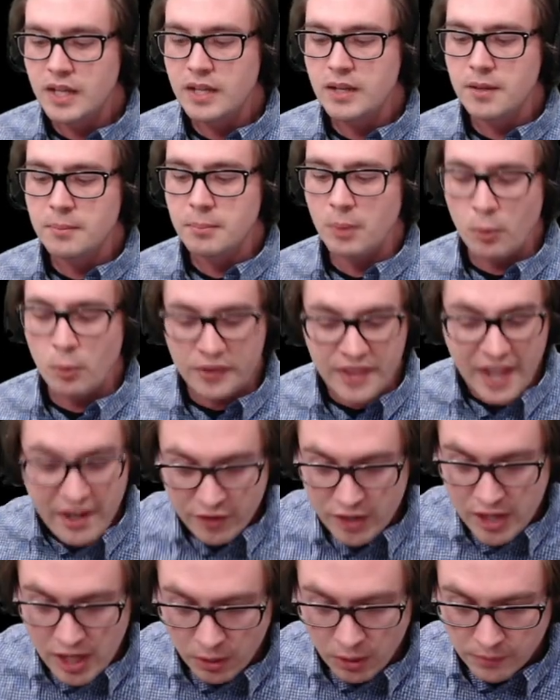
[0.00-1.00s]
But we'll never
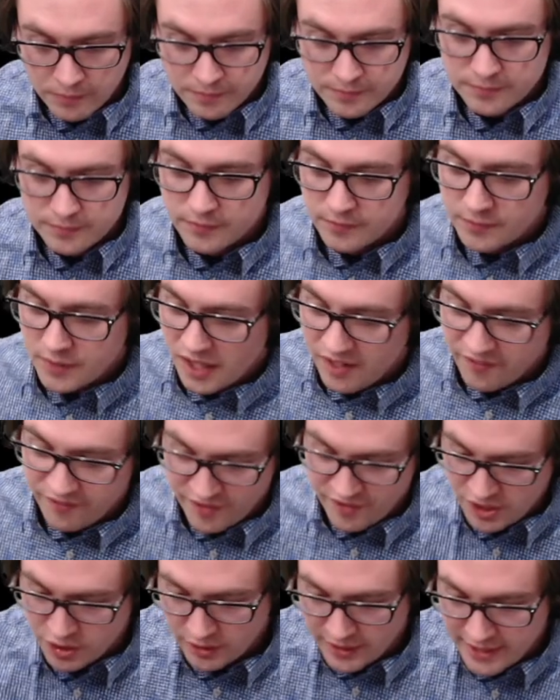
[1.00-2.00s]
know
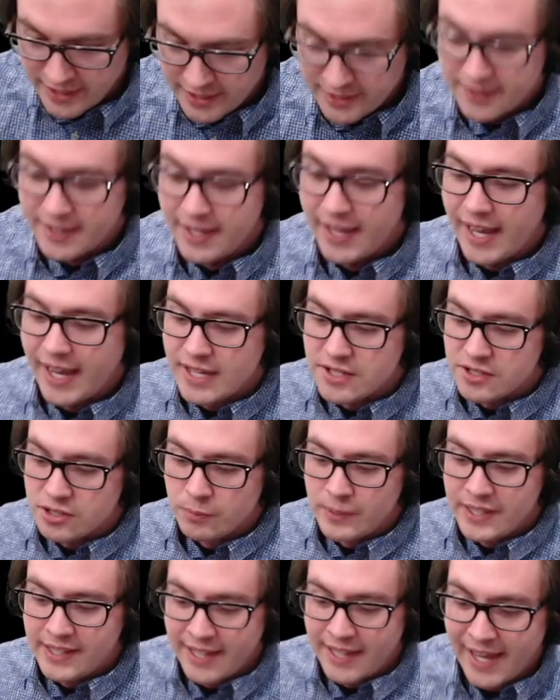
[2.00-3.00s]
officially, and so we
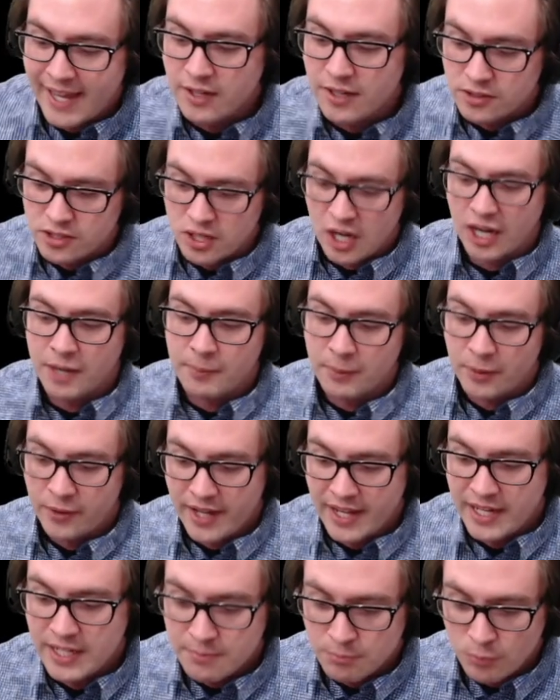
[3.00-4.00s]
can't talk about it
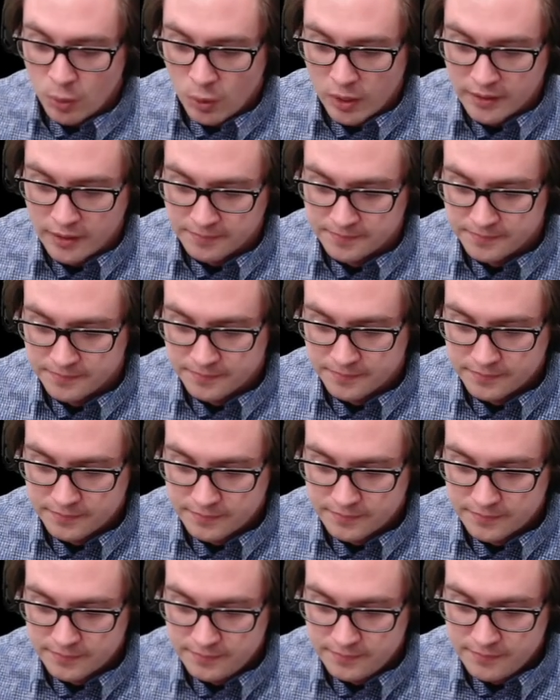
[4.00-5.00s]
anymore.
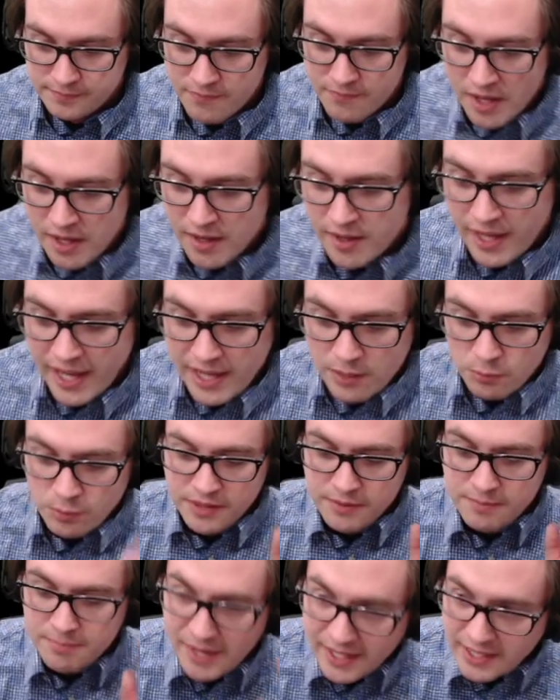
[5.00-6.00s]
And with
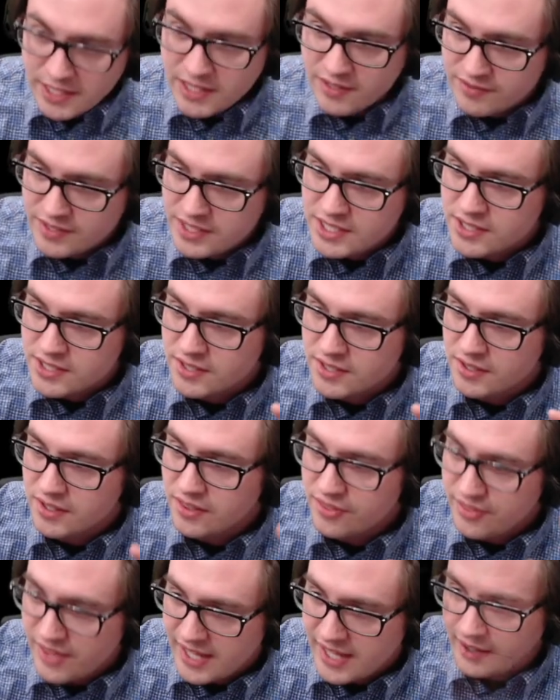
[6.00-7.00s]
many of these
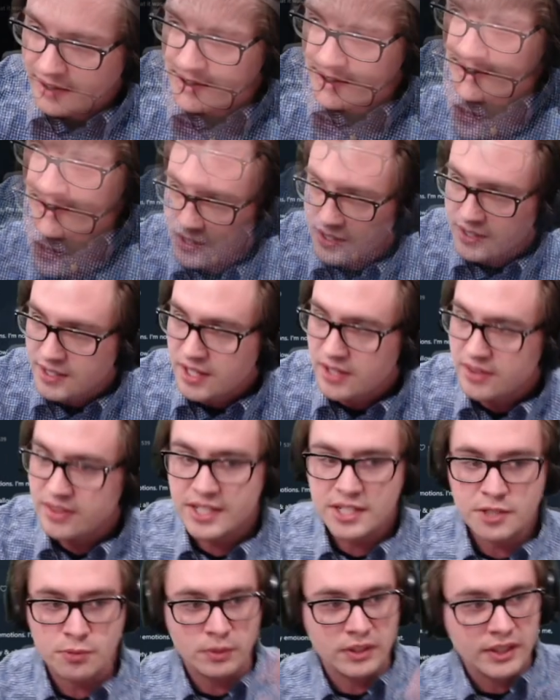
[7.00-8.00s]
things,
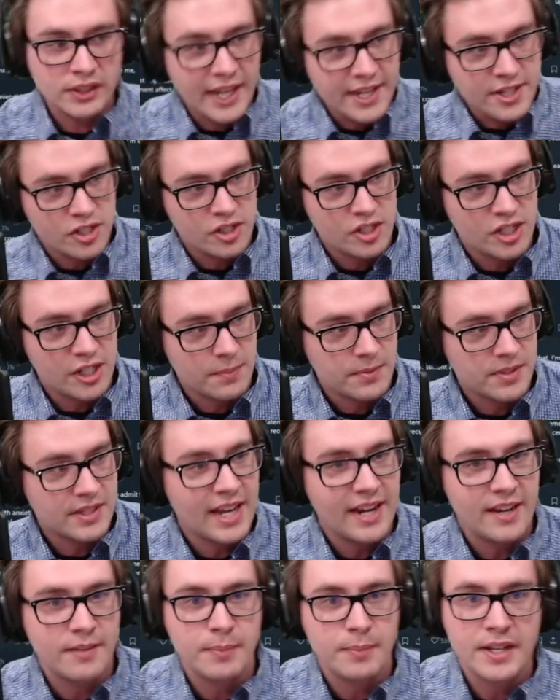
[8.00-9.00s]
these relationships that
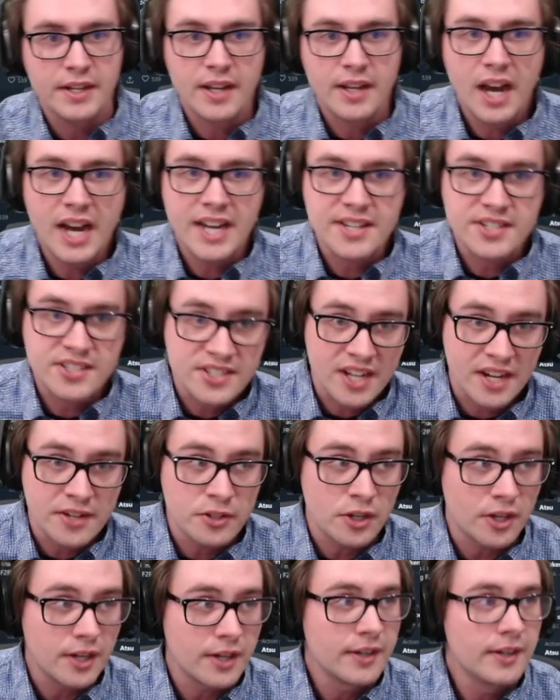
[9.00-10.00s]
have been asunder,